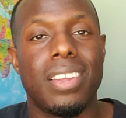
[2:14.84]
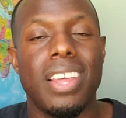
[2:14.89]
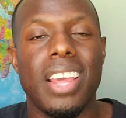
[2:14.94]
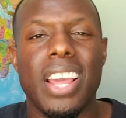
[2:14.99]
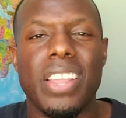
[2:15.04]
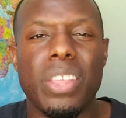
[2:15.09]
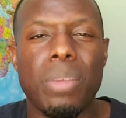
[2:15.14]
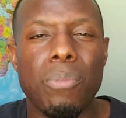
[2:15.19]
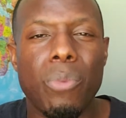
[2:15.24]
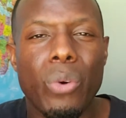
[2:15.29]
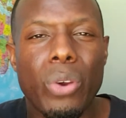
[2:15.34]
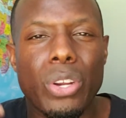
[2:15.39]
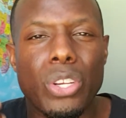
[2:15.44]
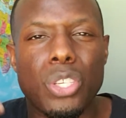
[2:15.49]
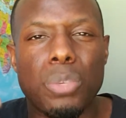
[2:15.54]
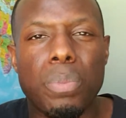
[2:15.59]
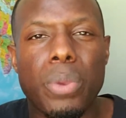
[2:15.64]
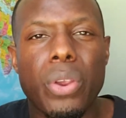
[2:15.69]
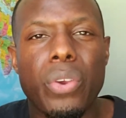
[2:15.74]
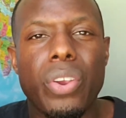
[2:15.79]
And the more
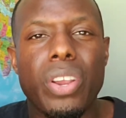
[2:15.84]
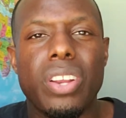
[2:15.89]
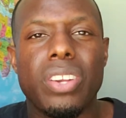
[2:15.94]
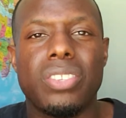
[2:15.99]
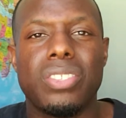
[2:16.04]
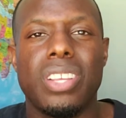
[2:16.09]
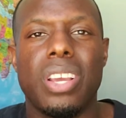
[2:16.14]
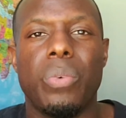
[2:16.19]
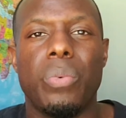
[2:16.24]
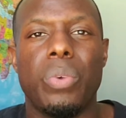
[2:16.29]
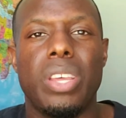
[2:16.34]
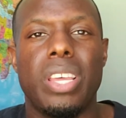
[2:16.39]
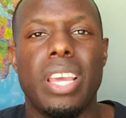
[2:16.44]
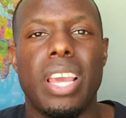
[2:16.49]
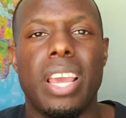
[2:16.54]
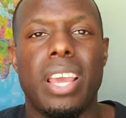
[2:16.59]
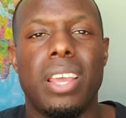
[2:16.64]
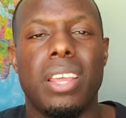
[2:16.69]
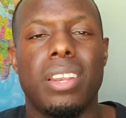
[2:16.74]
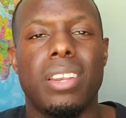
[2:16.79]
experience that we
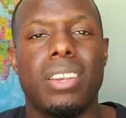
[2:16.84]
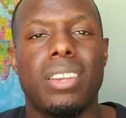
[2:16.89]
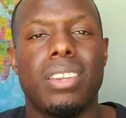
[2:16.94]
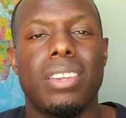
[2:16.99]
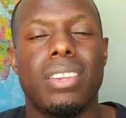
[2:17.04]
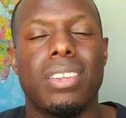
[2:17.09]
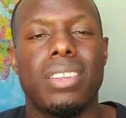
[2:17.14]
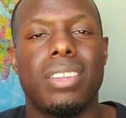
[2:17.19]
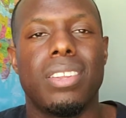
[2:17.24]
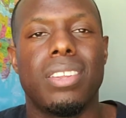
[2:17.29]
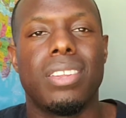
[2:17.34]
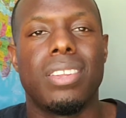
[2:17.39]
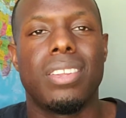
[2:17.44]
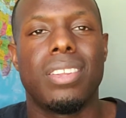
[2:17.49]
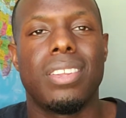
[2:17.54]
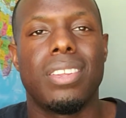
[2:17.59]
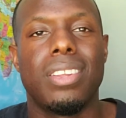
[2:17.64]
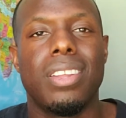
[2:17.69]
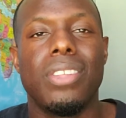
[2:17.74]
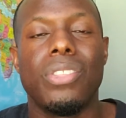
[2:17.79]
gain,
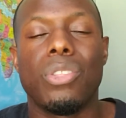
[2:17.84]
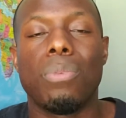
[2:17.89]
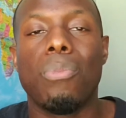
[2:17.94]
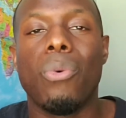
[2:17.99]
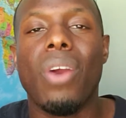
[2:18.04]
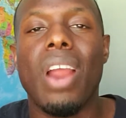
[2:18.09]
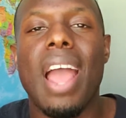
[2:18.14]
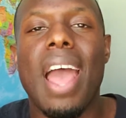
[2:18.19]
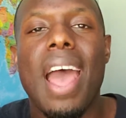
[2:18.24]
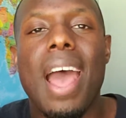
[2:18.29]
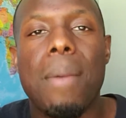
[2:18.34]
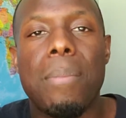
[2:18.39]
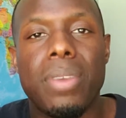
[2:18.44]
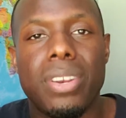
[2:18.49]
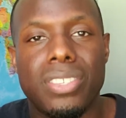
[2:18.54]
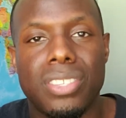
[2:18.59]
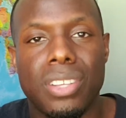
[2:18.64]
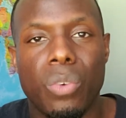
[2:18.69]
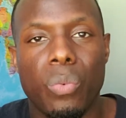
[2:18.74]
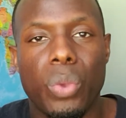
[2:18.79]
the more
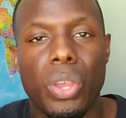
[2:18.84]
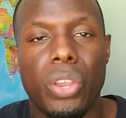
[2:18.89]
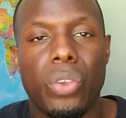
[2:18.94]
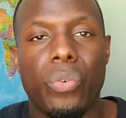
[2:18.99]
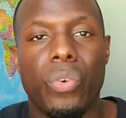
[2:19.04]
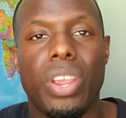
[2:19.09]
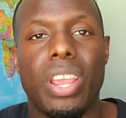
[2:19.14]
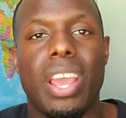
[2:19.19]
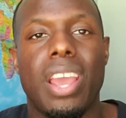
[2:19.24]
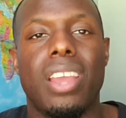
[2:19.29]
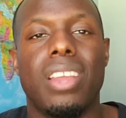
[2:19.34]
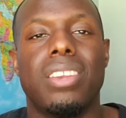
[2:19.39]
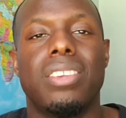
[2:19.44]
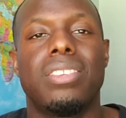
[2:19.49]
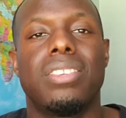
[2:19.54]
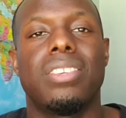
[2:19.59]
habits that we create,